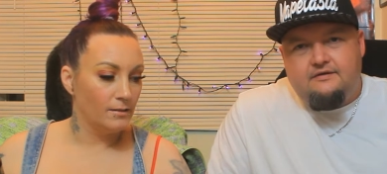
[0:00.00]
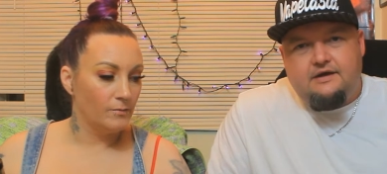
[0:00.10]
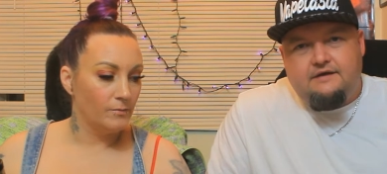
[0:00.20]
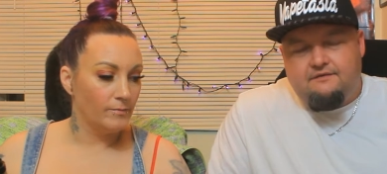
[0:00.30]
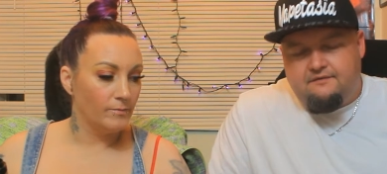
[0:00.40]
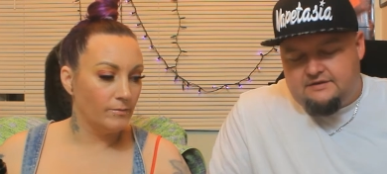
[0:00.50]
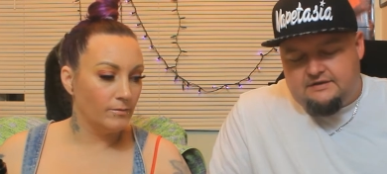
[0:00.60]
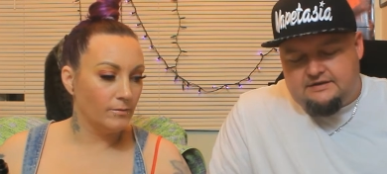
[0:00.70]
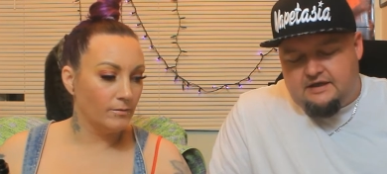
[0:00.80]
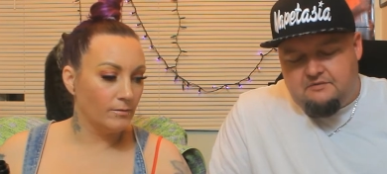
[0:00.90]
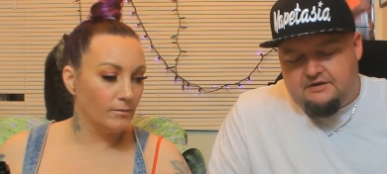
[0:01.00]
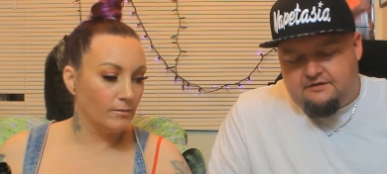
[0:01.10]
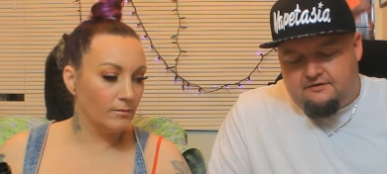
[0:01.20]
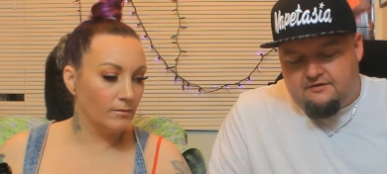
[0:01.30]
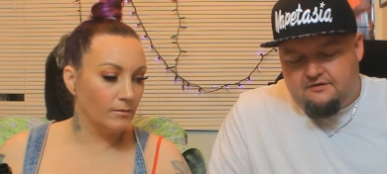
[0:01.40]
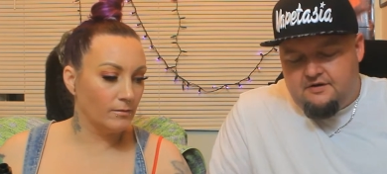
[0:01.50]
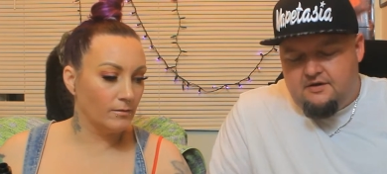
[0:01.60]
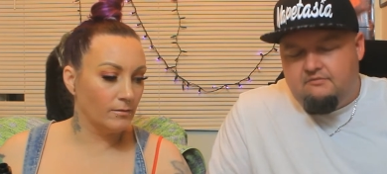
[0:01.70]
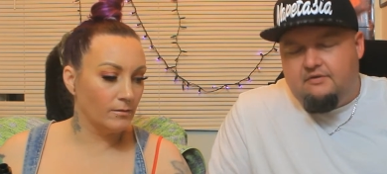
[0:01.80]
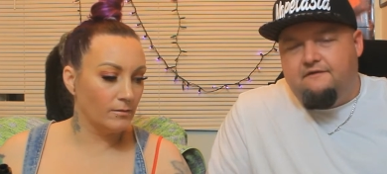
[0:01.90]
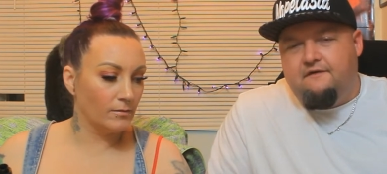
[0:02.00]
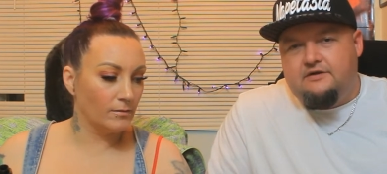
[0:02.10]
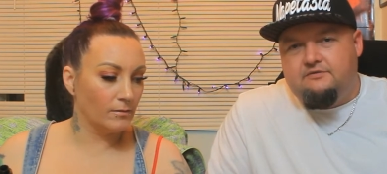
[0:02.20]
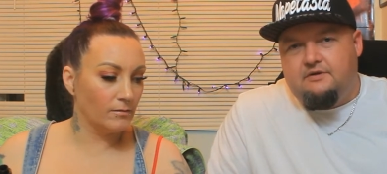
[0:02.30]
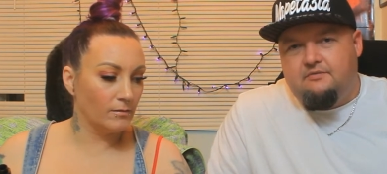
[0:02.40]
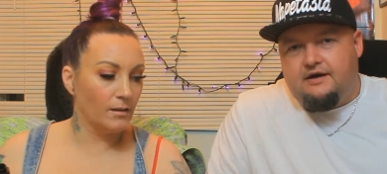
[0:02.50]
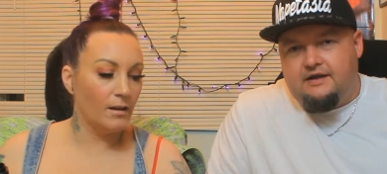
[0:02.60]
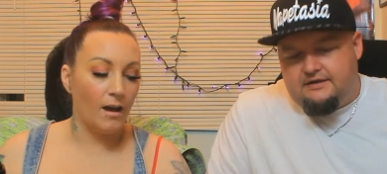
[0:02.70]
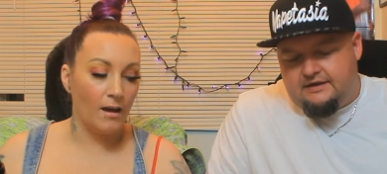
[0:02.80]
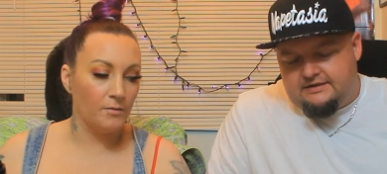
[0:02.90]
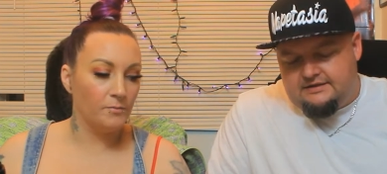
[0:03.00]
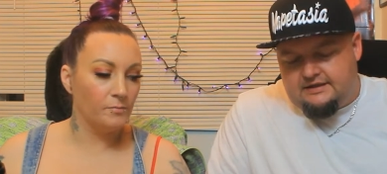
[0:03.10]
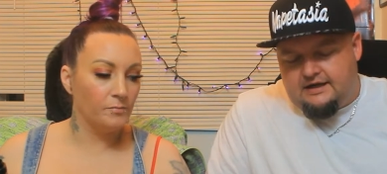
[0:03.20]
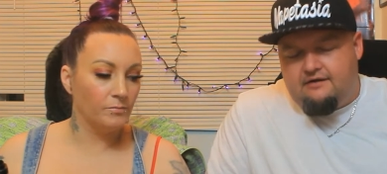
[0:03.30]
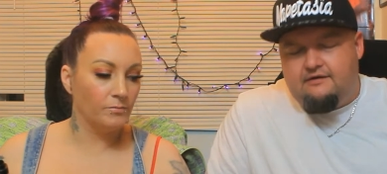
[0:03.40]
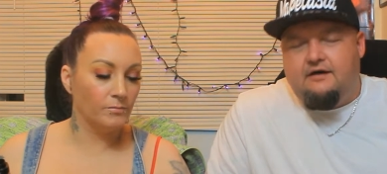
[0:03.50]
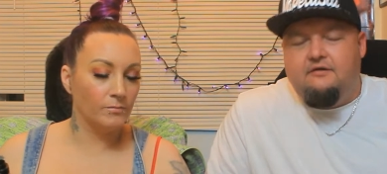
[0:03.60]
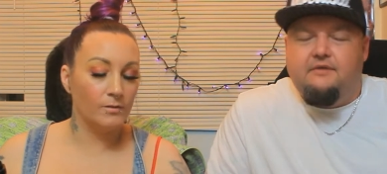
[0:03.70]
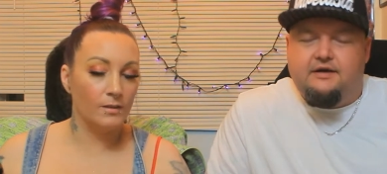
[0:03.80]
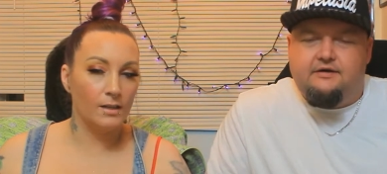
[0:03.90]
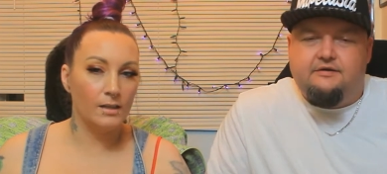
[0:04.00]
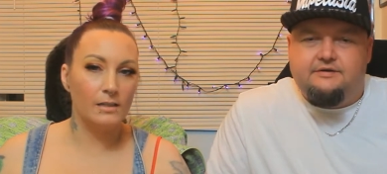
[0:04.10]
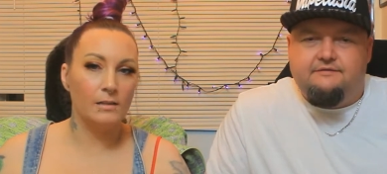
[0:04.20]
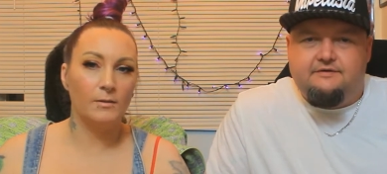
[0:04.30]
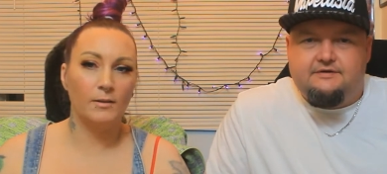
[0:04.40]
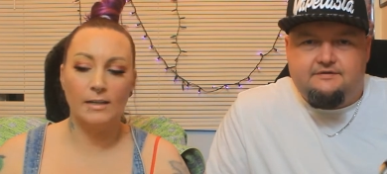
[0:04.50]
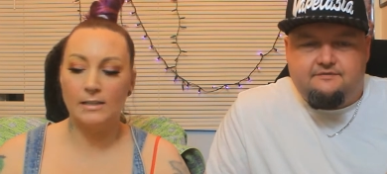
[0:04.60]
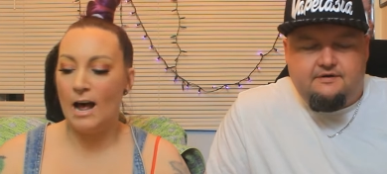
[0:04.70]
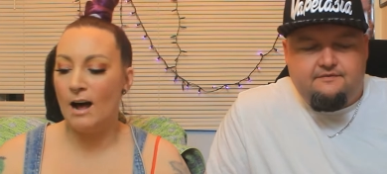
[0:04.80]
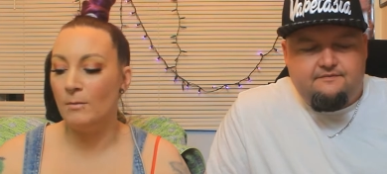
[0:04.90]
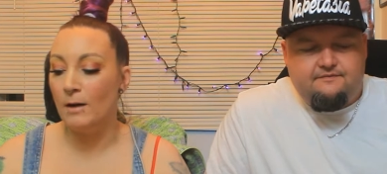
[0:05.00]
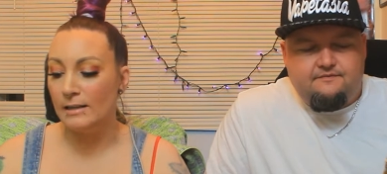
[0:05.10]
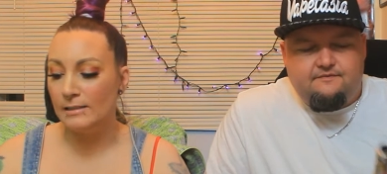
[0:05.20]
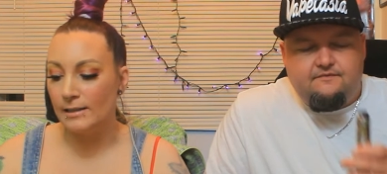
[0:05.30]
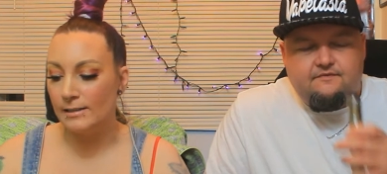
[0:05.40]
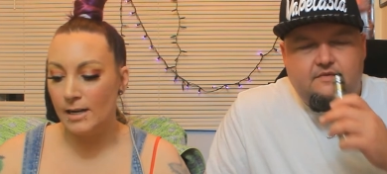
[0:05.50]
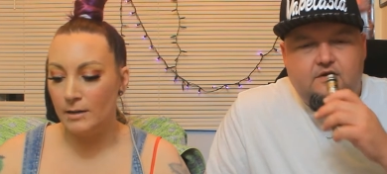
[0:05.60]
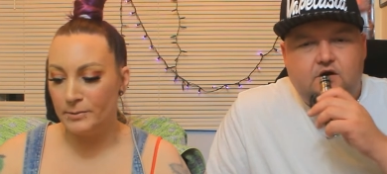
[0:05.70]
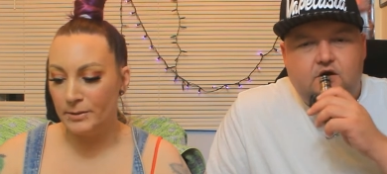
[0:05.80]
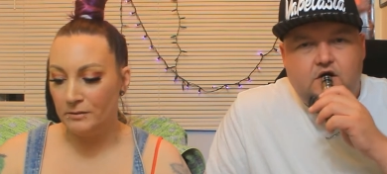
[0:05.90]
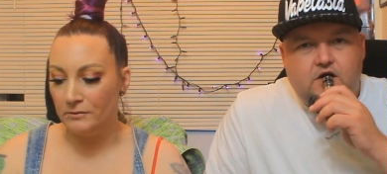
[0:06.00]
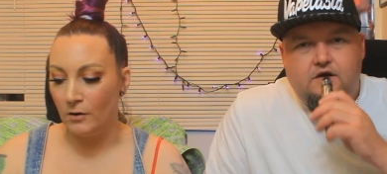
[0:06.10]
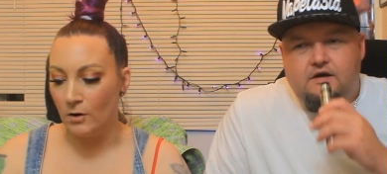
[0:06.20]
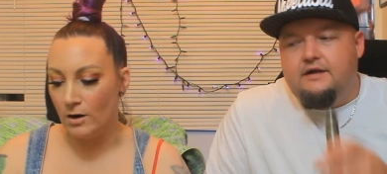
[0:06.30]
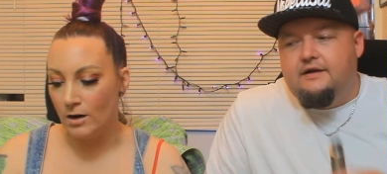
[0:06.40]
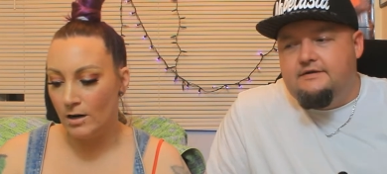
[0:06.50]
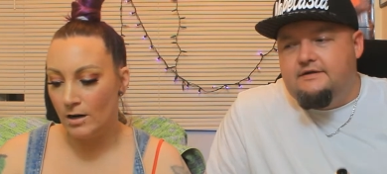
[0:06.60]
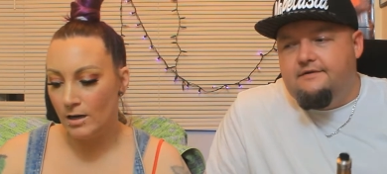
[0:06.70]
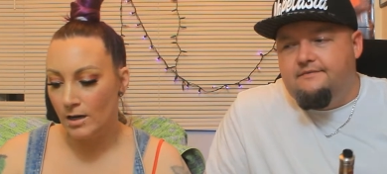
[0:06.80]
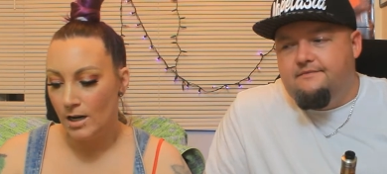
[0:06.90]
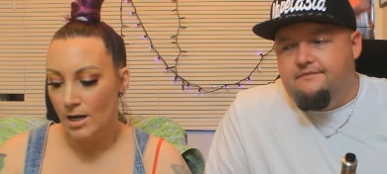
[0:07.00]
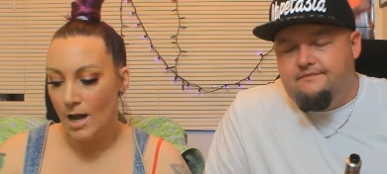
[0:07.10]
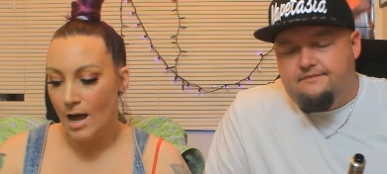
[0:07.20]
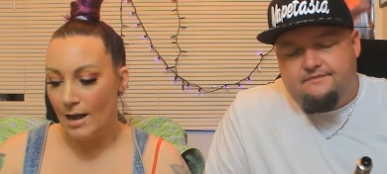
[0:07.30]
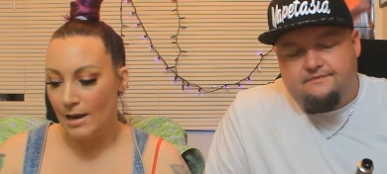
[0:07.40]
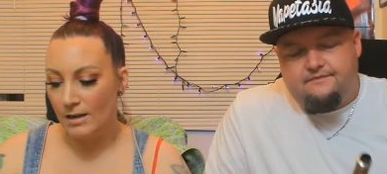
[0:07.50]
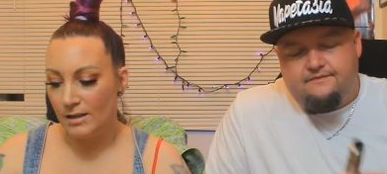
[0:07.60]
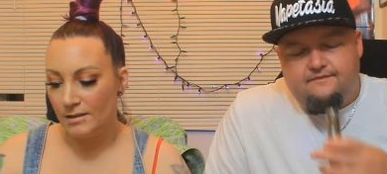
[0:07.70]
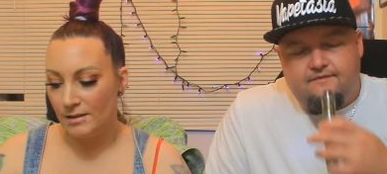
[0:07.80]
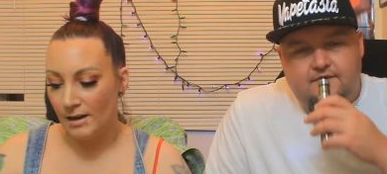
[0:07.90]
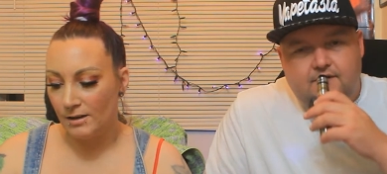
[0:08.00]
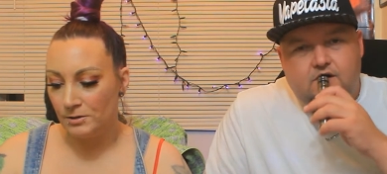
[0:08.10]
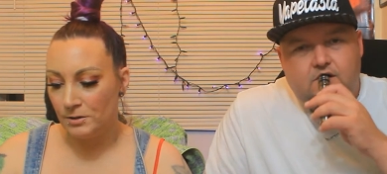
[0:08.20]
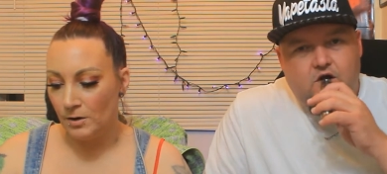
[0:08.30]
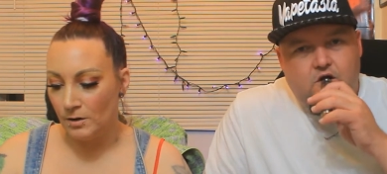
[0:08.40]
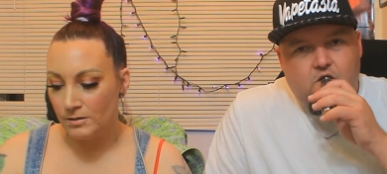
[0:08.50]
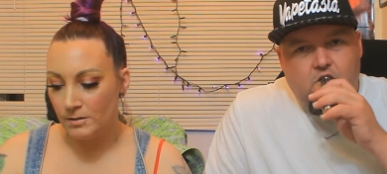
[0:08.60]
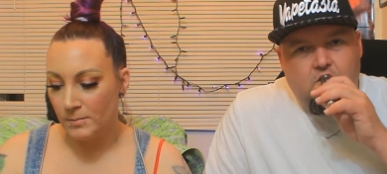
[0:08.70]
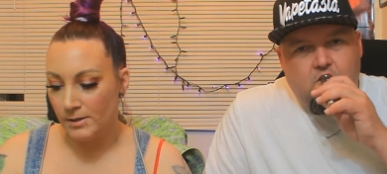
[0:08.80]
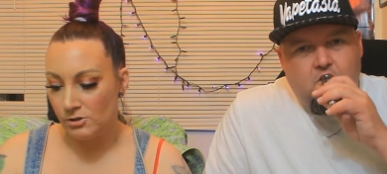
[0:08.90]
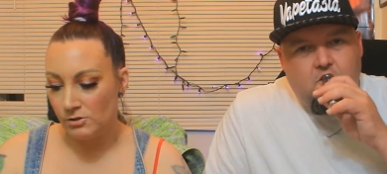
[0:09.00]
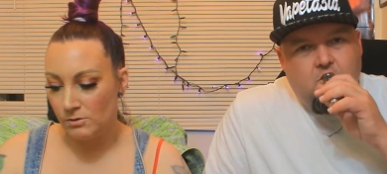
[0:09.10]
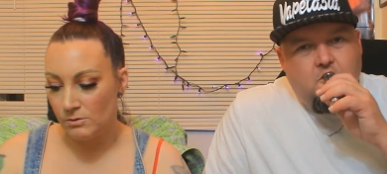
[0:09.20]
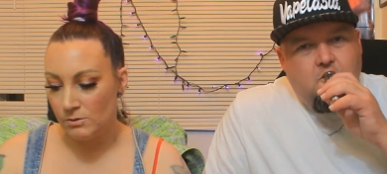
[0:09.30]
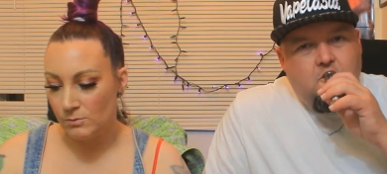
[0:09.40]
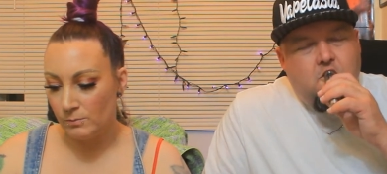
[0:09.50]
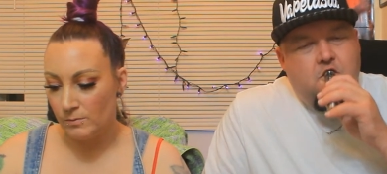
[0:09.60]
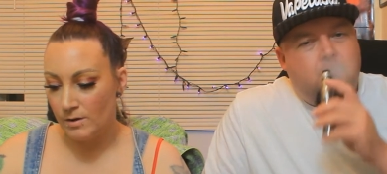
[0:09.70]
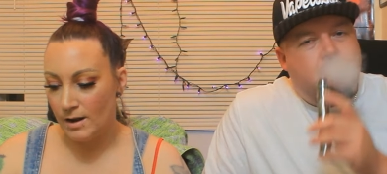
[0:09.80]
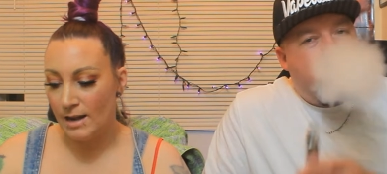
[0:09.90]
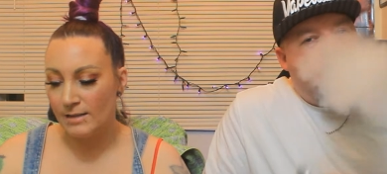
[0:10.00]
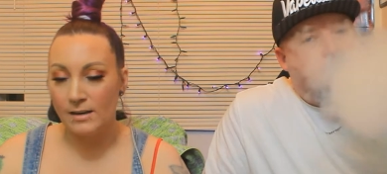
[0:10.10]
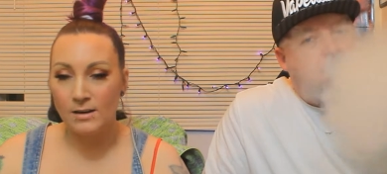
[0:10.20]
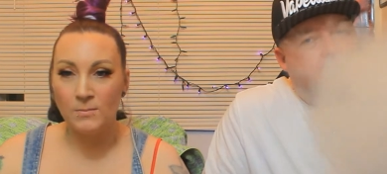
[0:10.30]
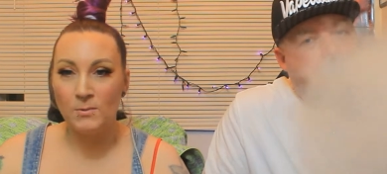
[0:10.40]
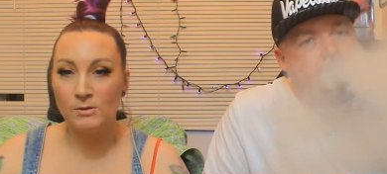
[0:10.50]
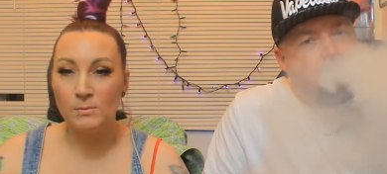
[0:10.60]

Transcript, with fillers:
Speaker 1: even if it was the same material but flush with the body and yeah. didn't stick out, that would make a huge difference as well.
Speaker 2: How it sticks out pretty far. It does, yeah. And that could cause some issues. And that's like the most